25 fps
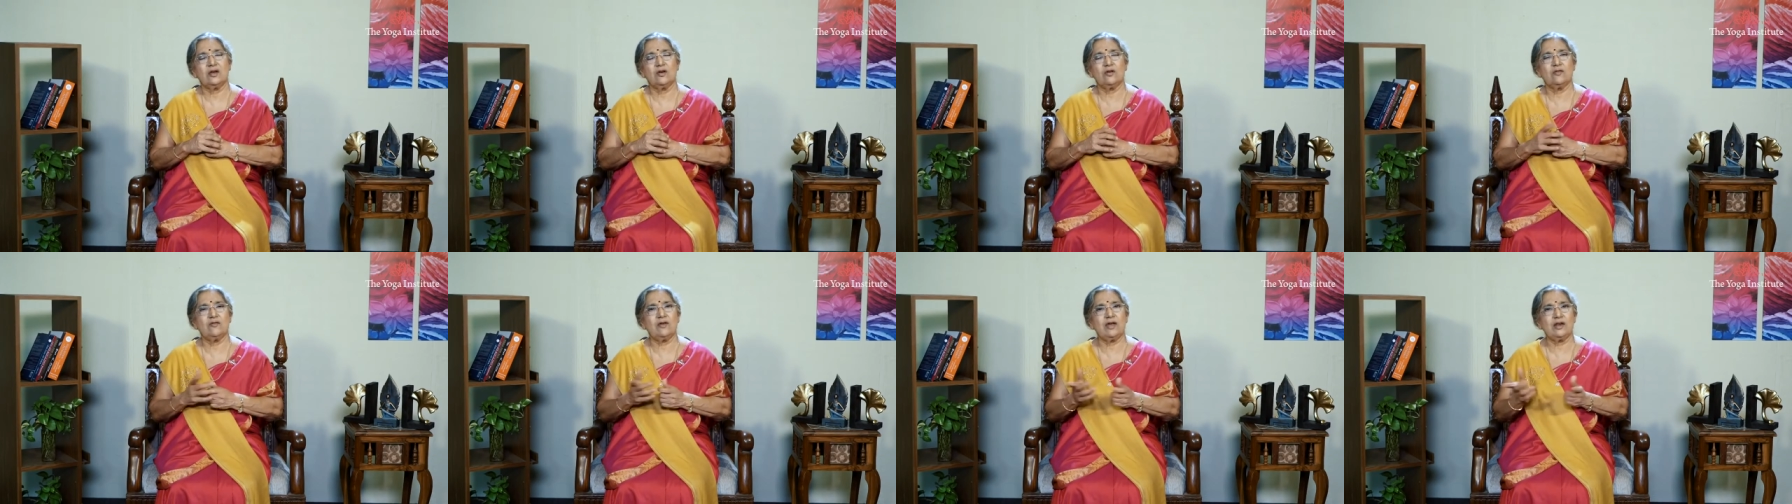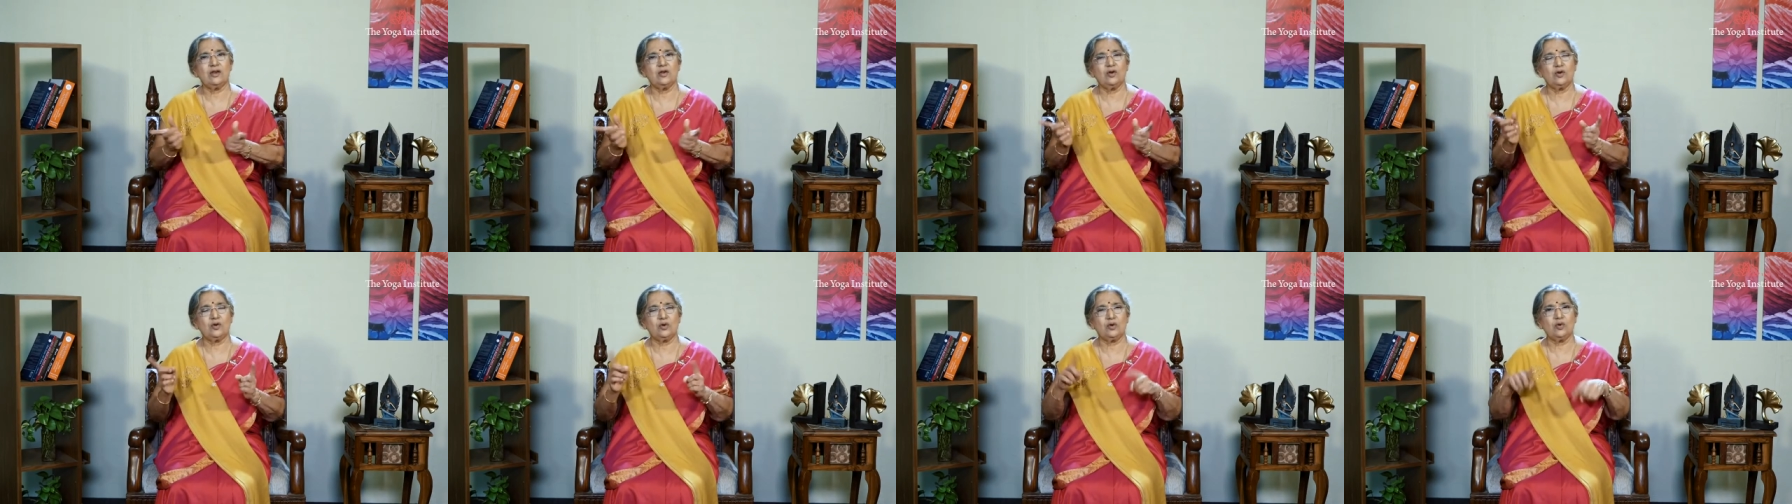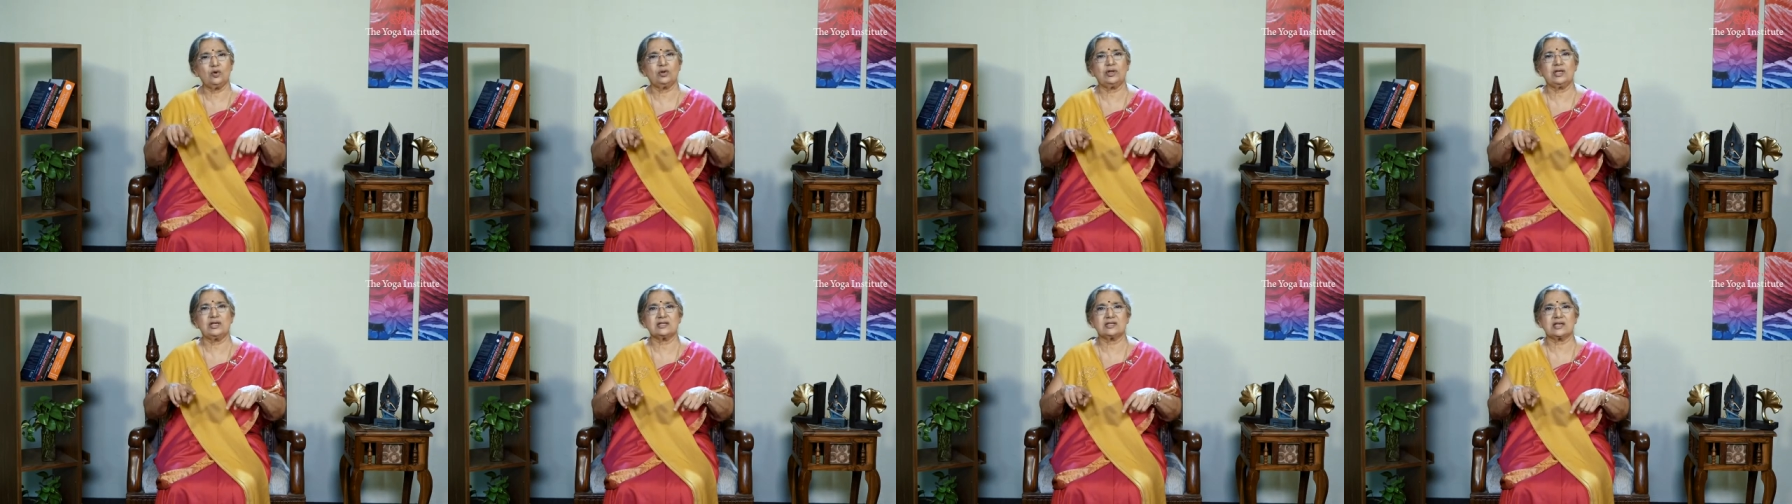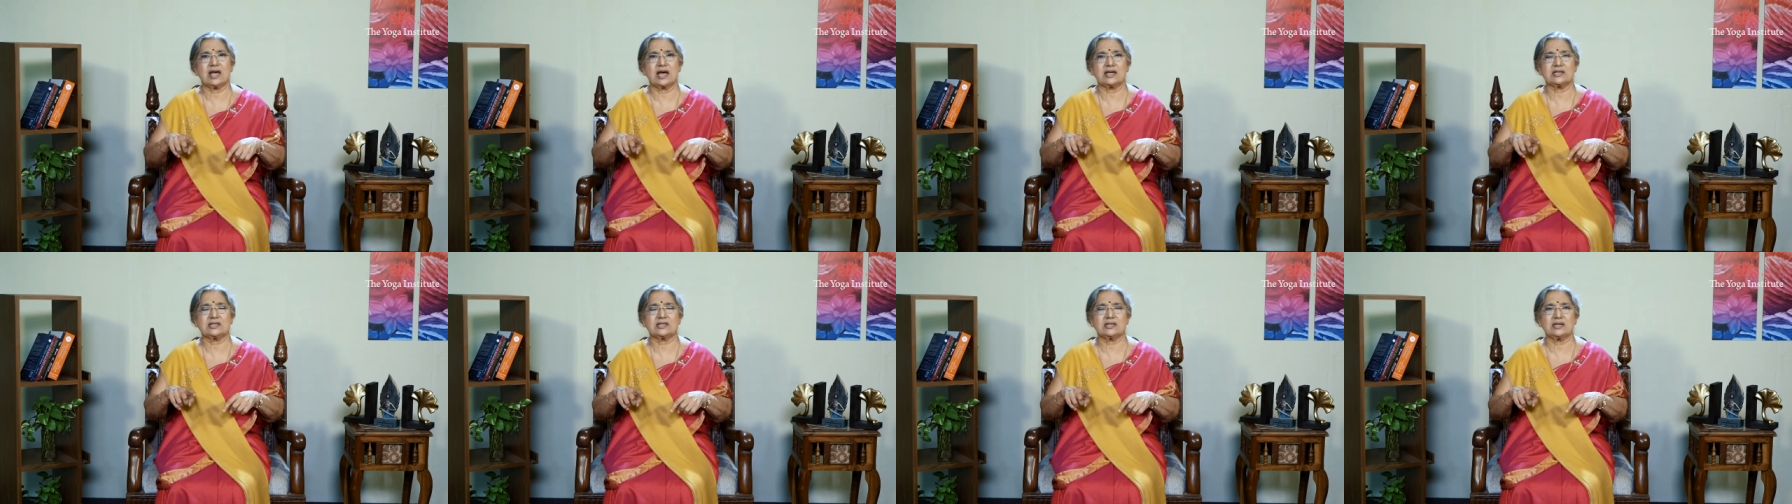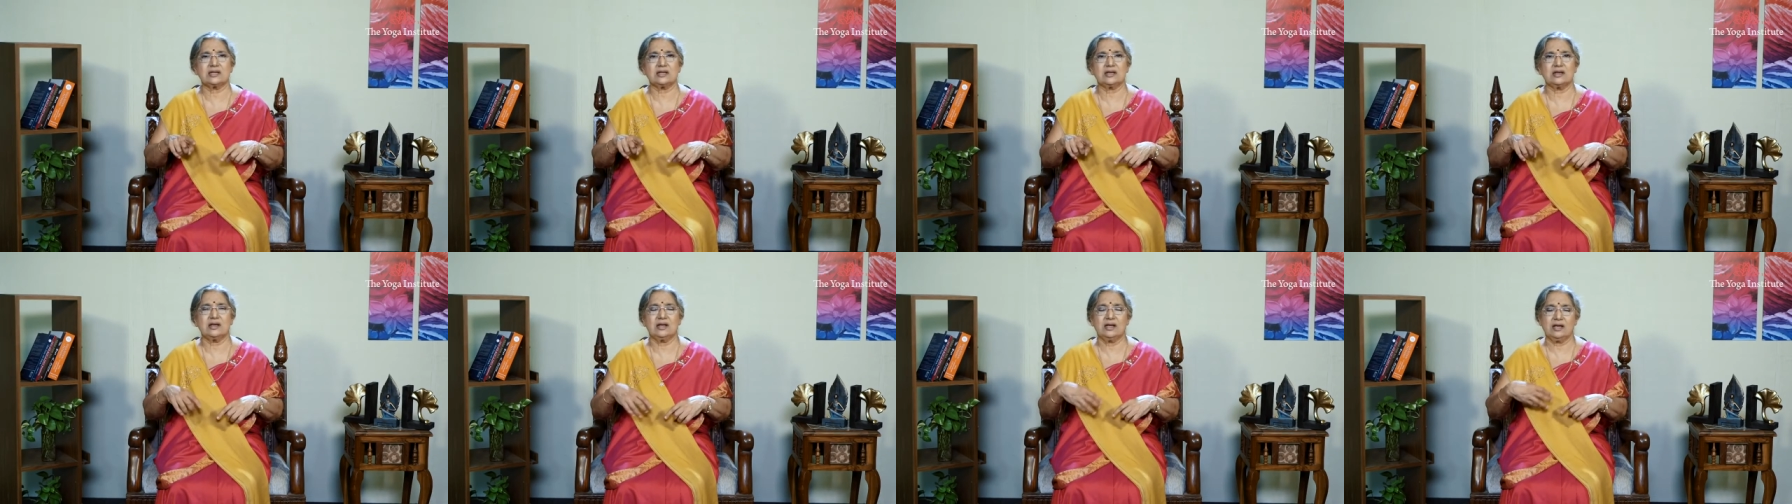When you do this
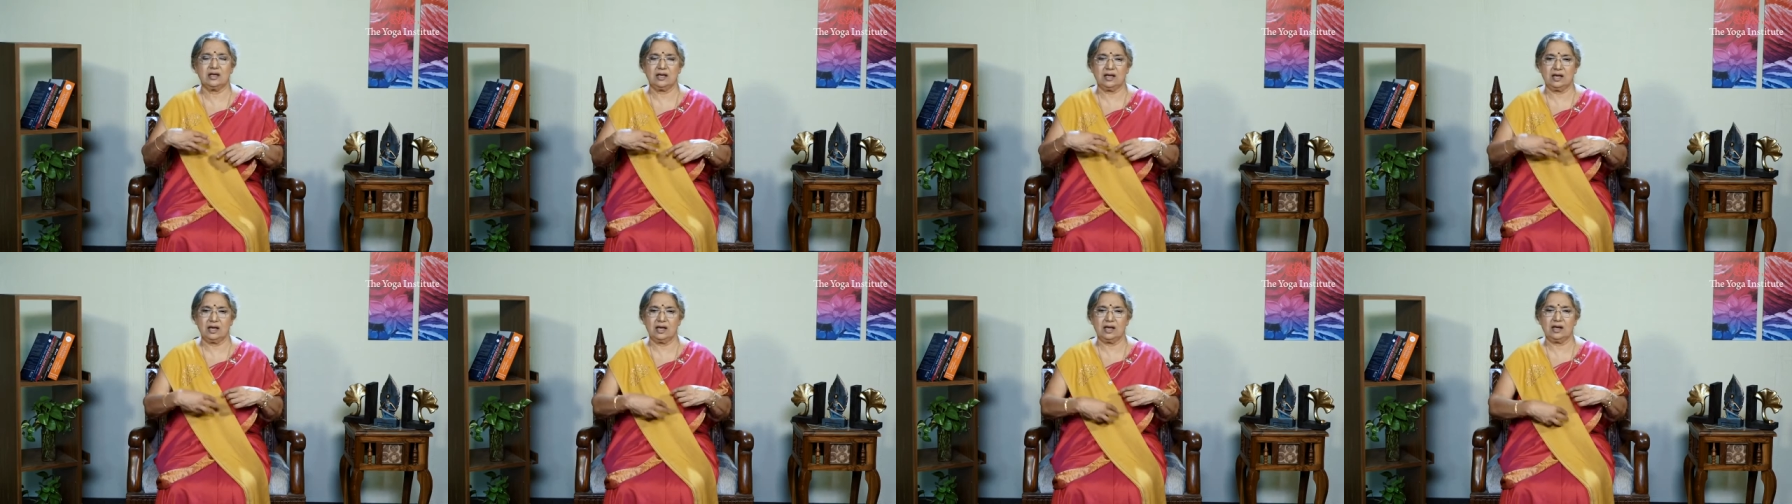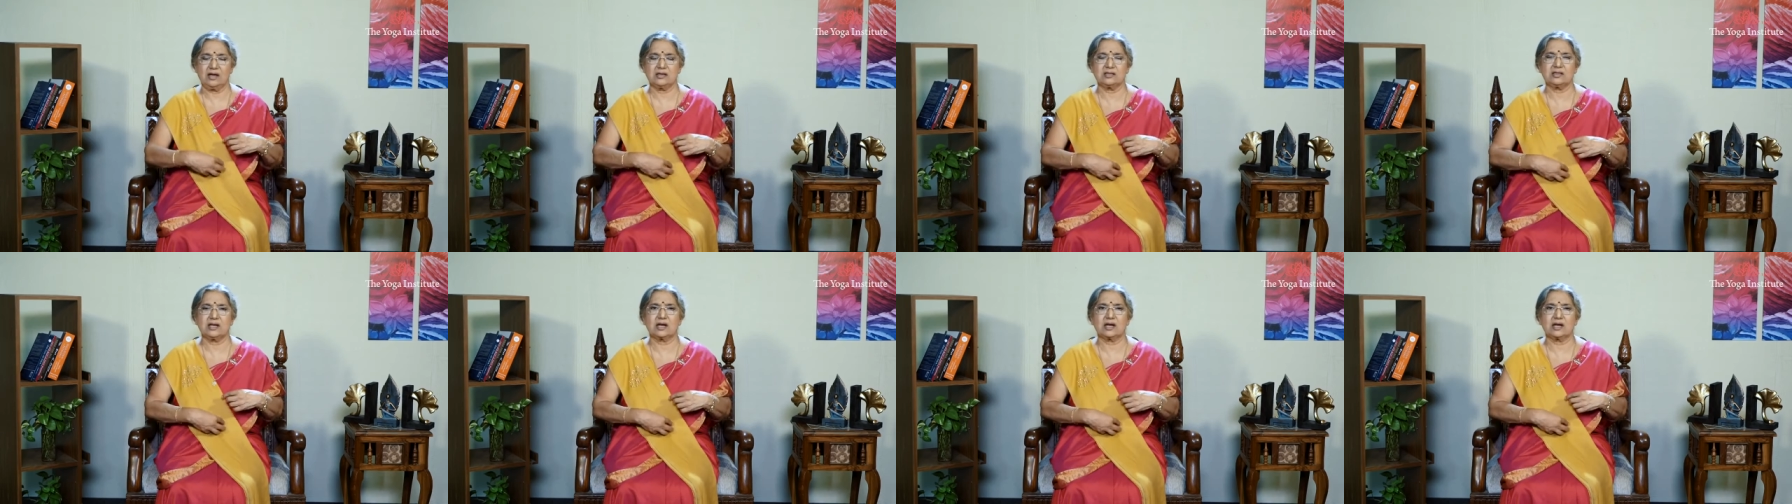asana, it is